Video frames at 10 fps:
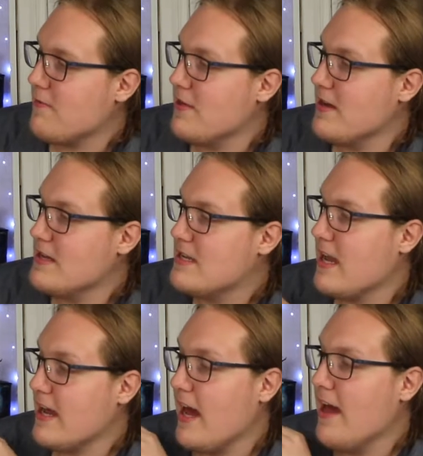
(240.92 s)
for this.
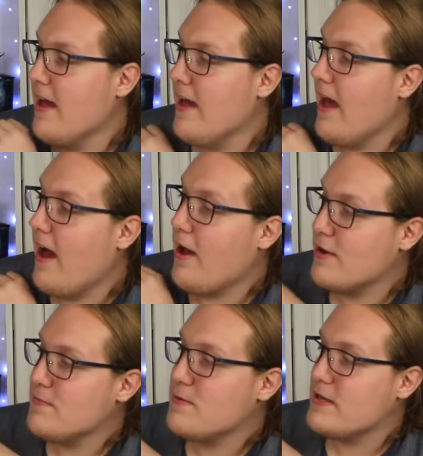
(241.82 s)
Like,
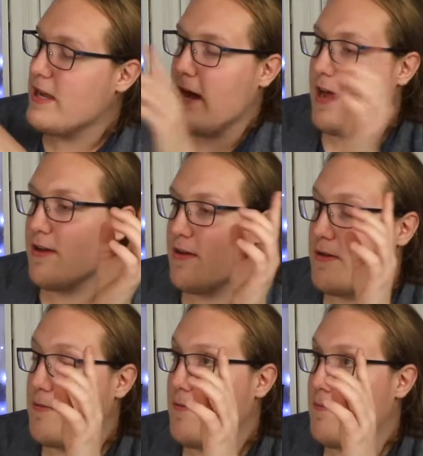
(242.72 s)
100%
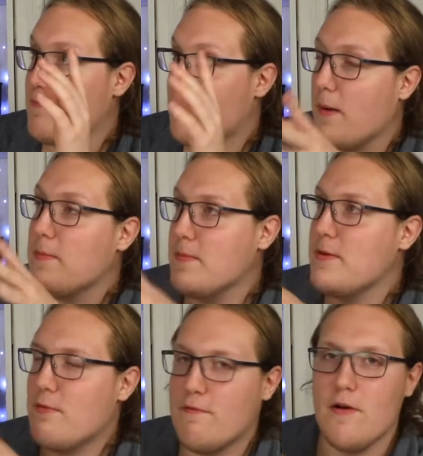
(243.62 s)
probably
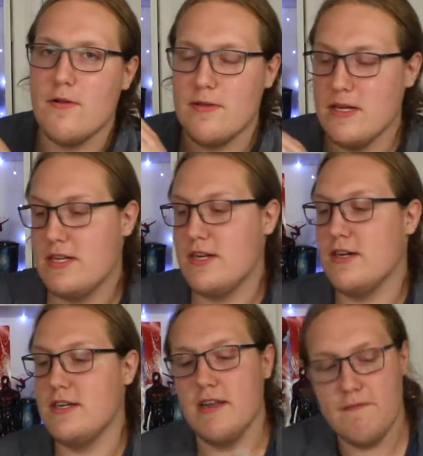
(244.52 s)
will follow this
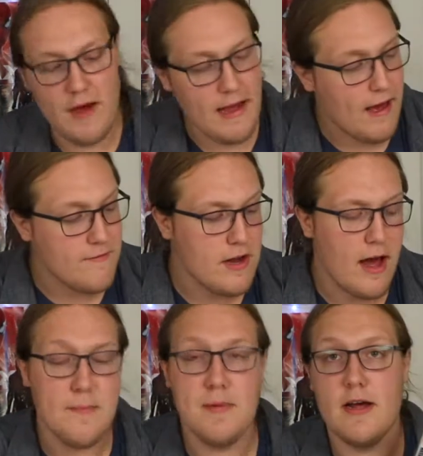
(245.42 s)
series if I have
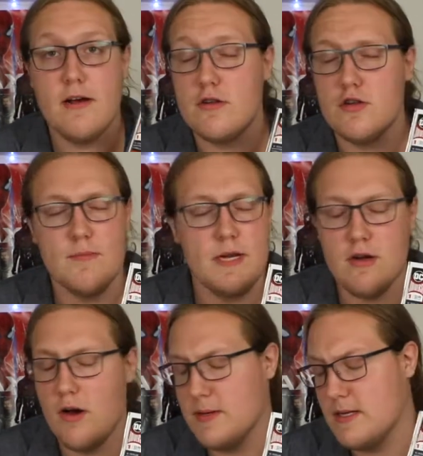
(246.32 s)
time, but I got so many
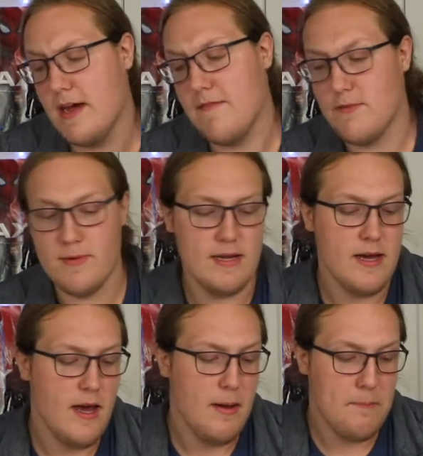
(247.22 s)
comics I have to read.
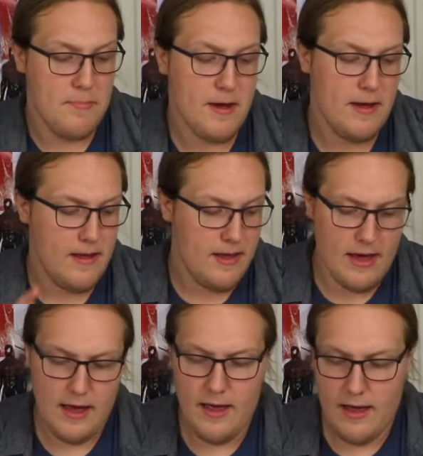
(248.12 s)
But,
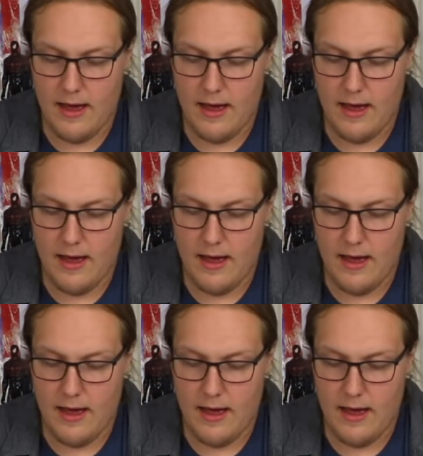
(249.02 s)
yeah,